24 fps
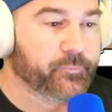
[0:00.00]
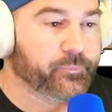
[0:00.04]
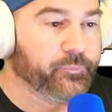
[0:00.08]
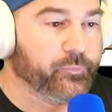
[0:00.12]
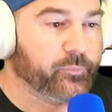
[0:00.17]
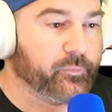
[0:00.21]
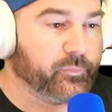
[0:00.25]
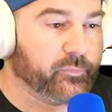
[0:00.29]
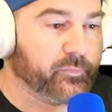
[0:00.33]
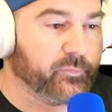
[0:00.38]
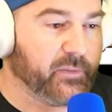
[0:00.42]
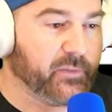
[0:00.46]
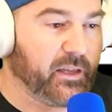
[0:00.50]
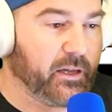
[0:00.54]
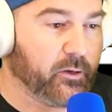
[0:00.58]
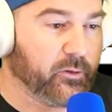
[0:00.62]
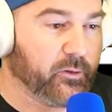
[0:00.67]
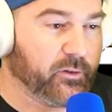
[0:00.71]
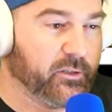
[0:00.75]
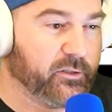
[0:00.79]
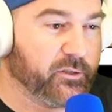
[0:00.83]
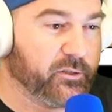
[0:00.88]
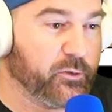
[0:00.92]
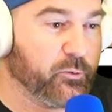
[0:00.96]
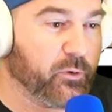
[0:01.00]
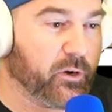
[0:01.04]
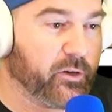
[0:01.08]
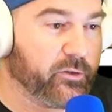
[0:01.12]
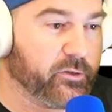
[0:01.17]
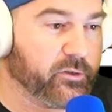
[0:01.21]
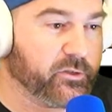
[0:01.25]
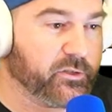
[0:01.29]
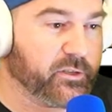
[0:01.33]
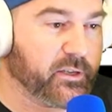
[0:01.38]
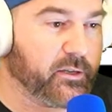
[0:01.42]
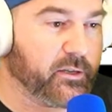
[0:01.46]
Now, the two other
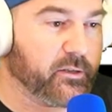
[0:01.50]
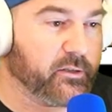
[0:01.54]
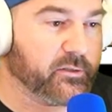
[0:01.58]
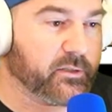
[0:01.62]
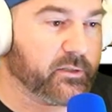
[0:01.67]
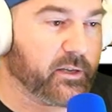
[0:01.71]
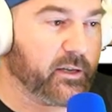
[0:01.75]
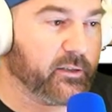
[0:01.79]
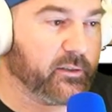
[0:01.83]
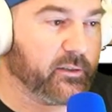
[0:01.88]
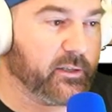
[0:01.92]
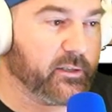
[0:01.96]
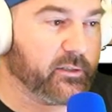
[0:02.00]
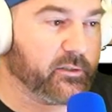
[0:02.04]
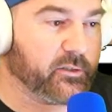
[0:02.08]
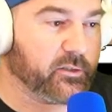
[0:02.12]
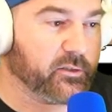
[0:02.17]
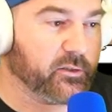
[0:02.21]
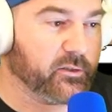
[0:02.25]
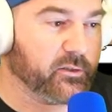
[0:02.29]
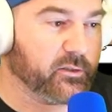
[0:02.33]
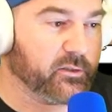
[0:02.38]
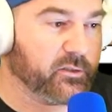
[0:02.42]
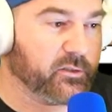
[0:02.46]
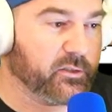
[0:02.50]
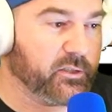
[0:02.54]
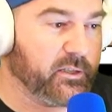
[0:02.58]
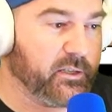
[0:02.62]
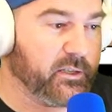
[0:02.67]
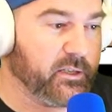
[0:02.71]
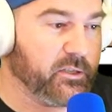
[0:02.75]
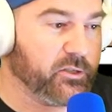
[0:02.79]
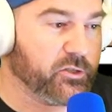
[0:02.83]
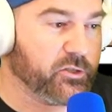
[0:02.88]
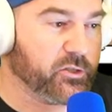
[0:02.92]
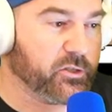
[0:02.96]
scales I like to
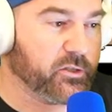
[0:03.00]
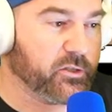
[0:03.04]
teach